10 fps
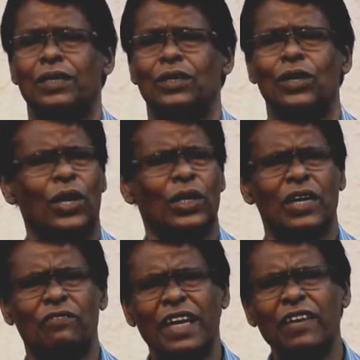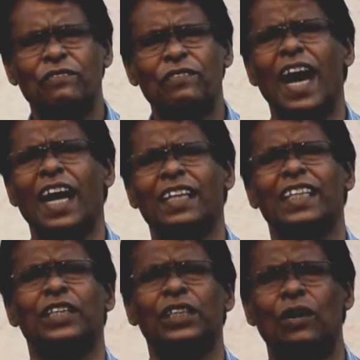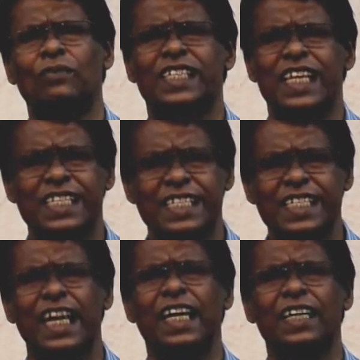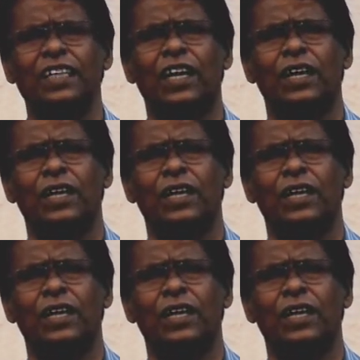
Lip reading: Lord, the very fact that you have sustained